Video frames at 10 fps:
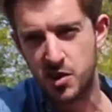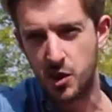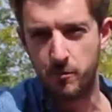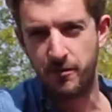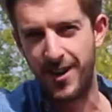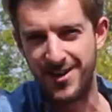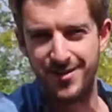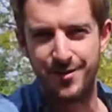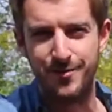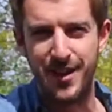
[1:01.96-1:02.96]
so
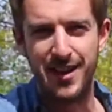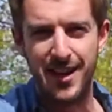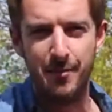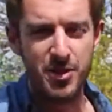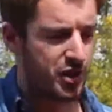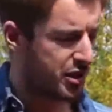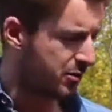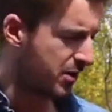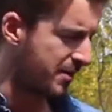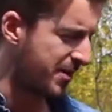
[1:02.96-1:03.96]
professional. Let me show
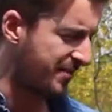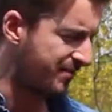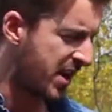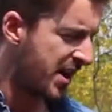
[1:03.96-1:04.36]
you what I mean.